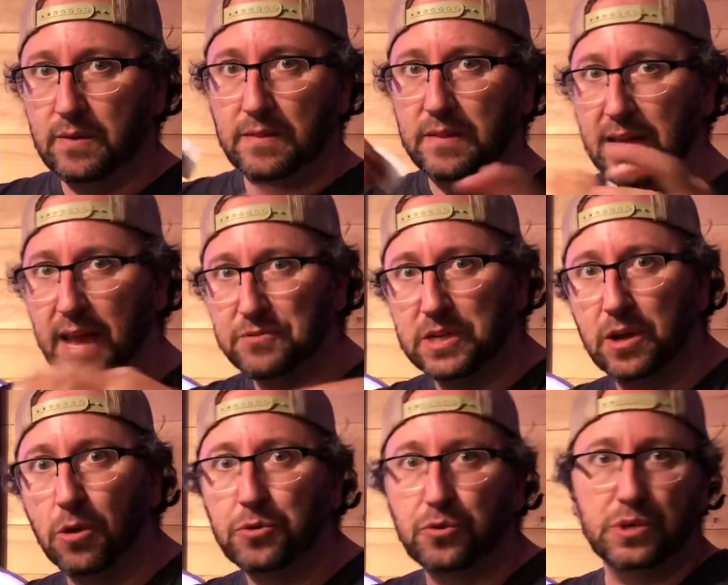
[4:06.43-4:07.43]
They have to go
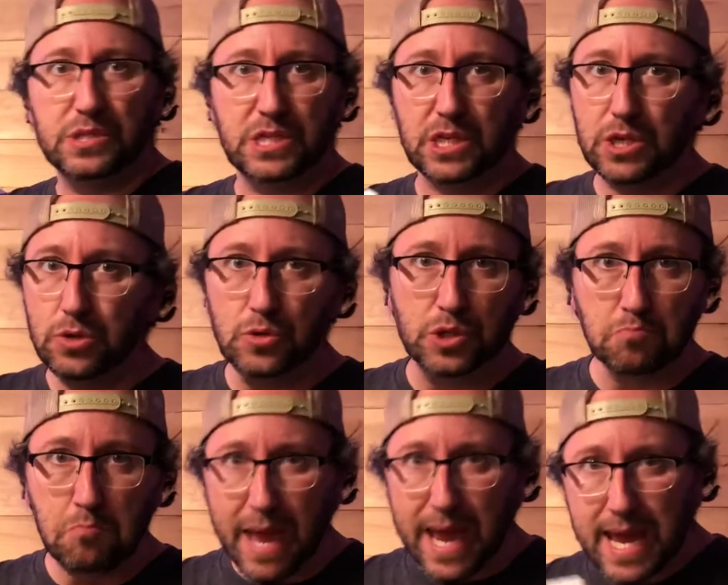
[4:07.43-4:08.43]
through this huge
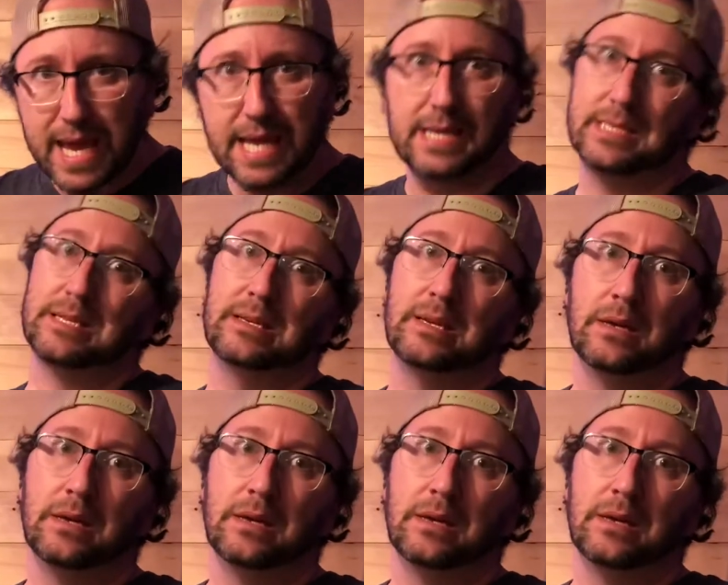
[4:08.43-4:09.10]
maze